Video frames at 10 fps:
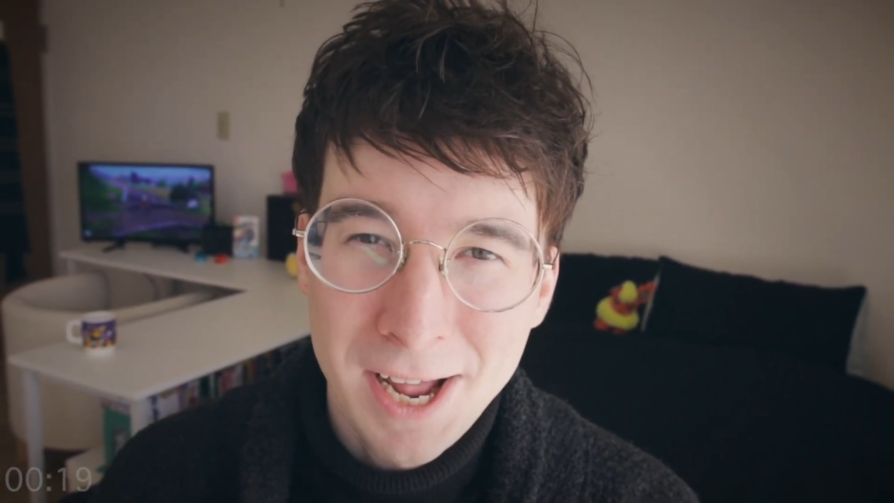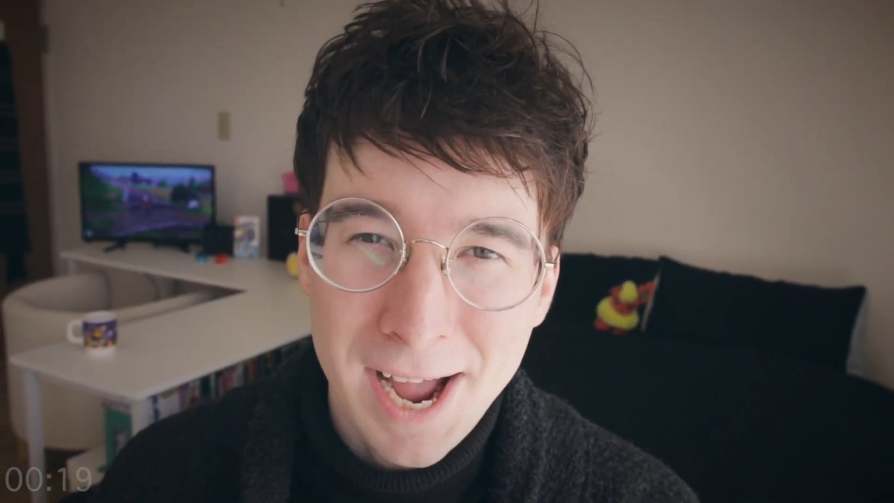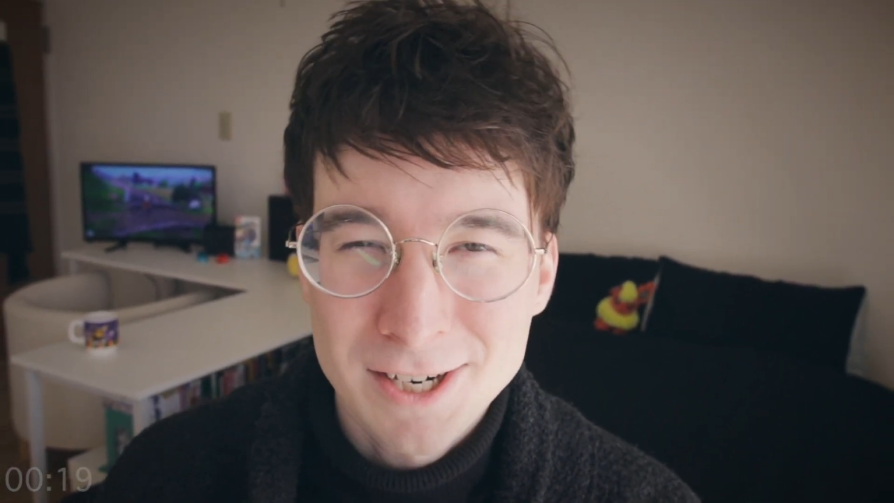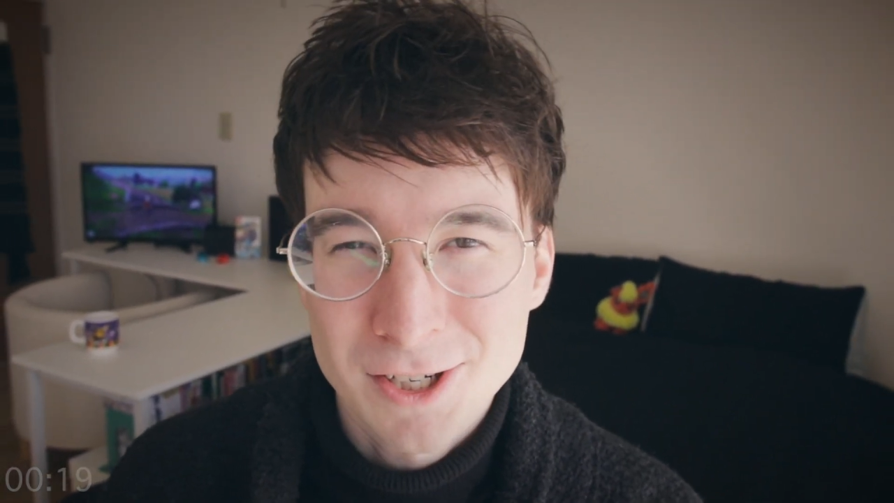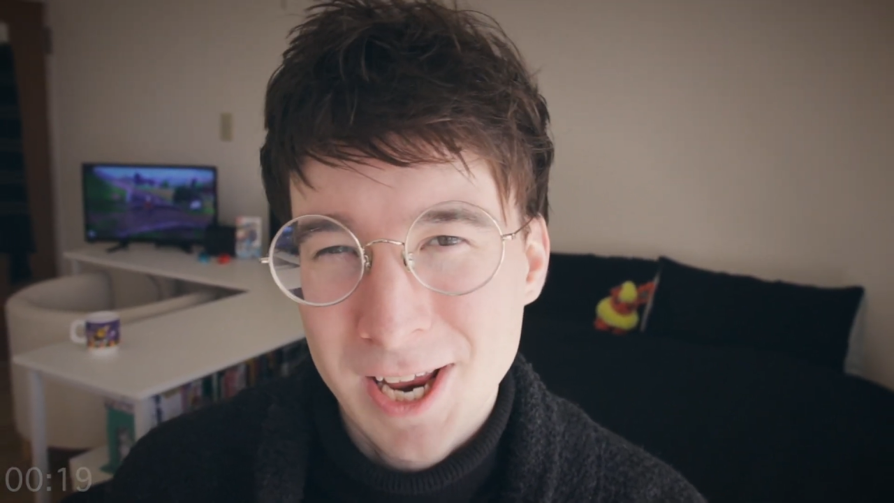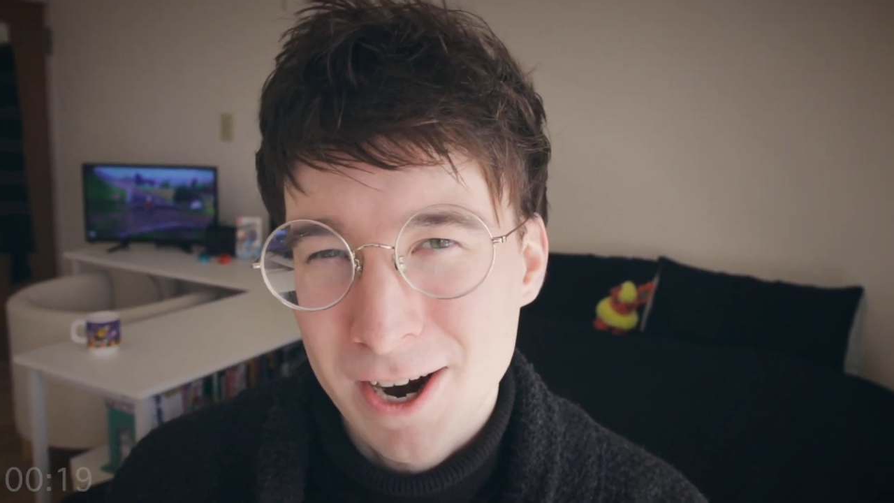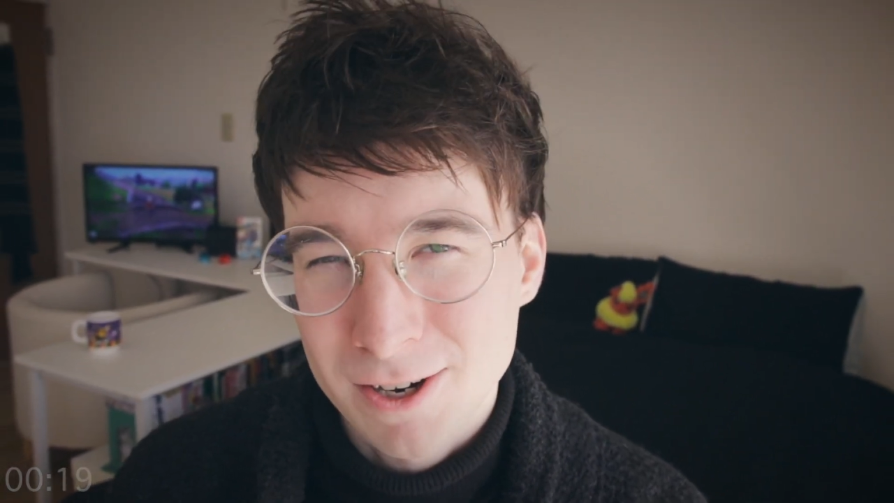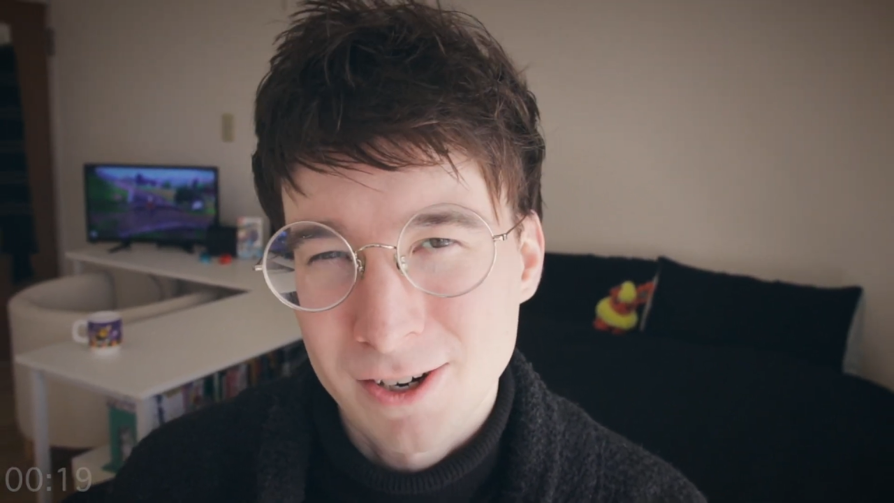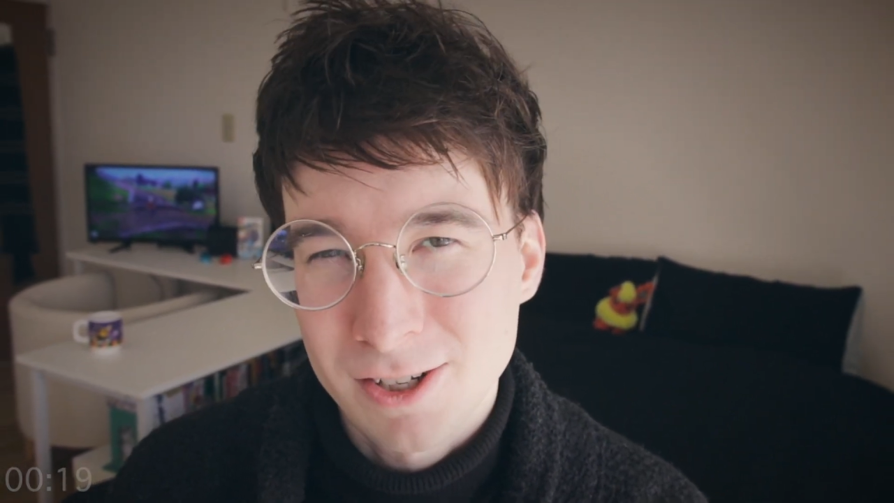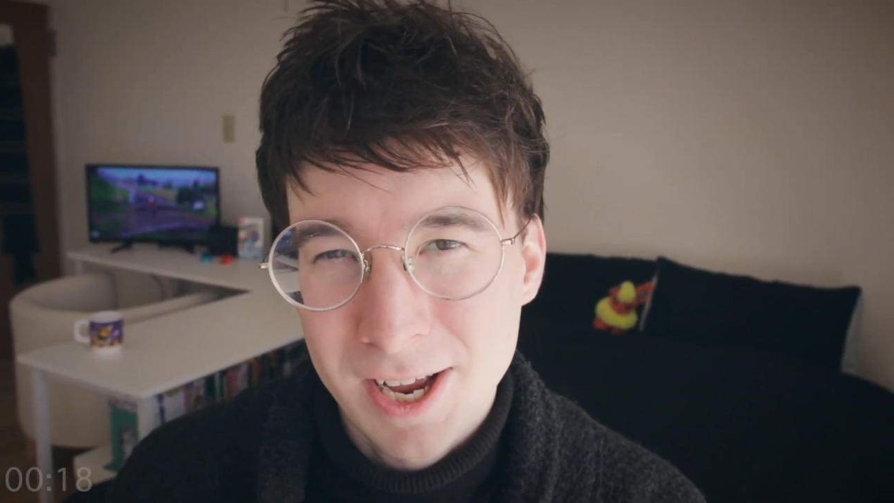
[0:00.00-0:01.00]
Ash's
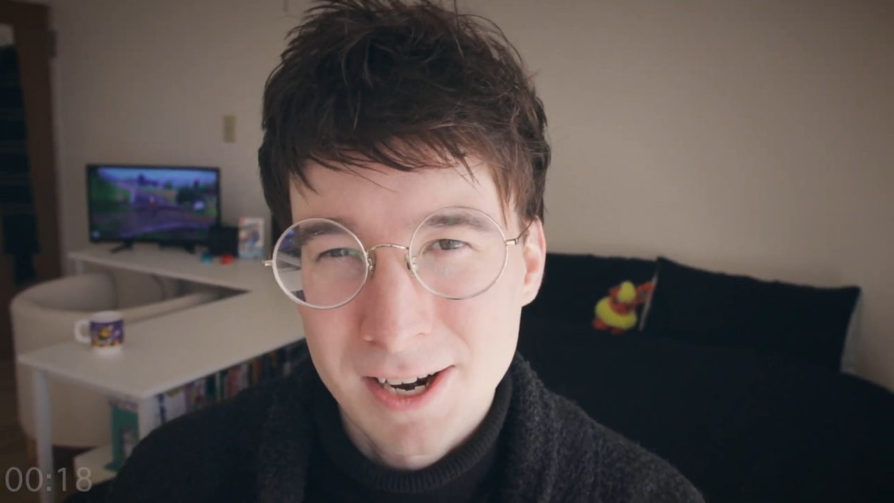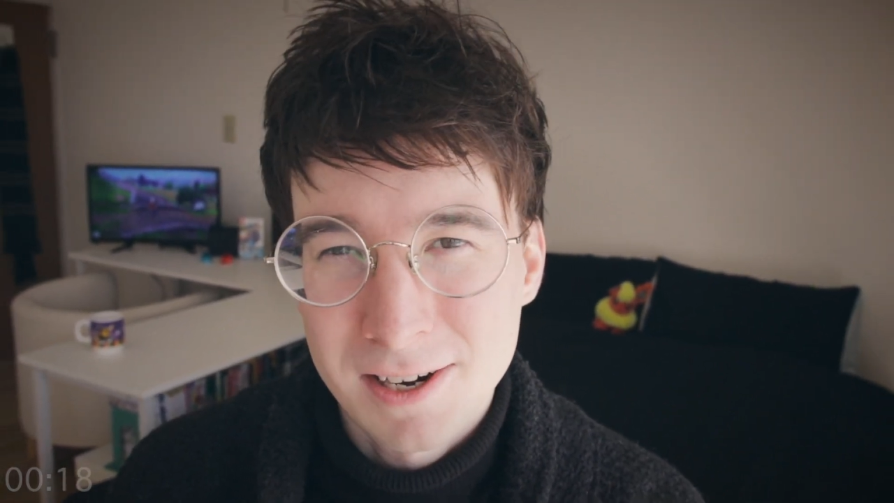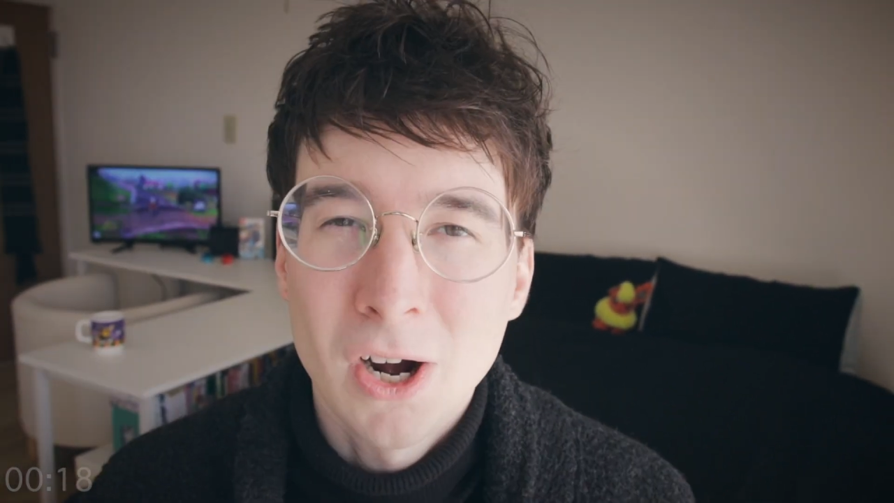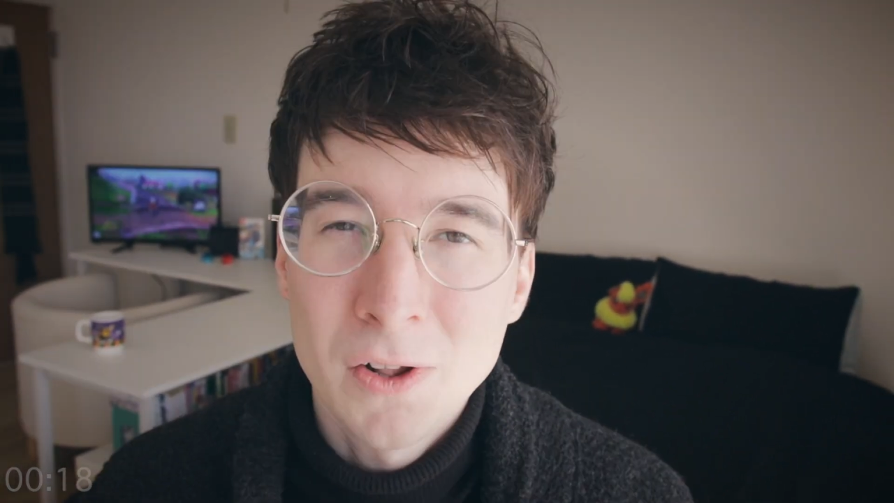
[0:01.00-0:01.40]
character design.